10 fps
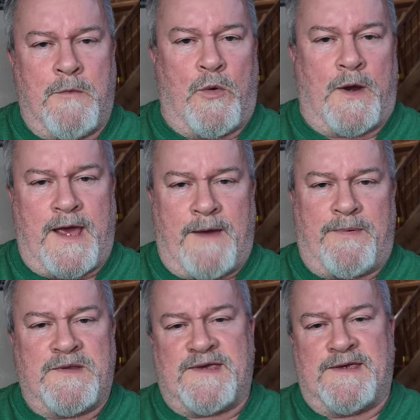But what
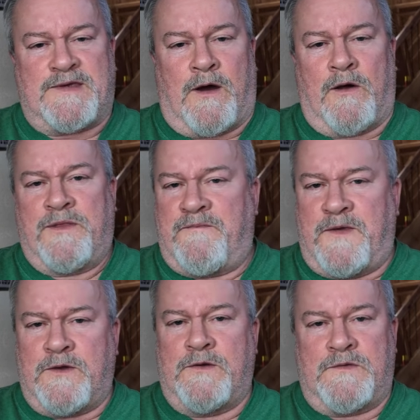happens is all the
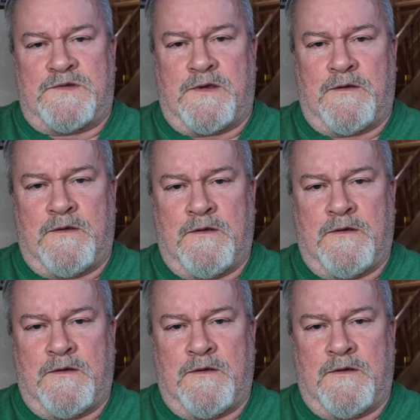views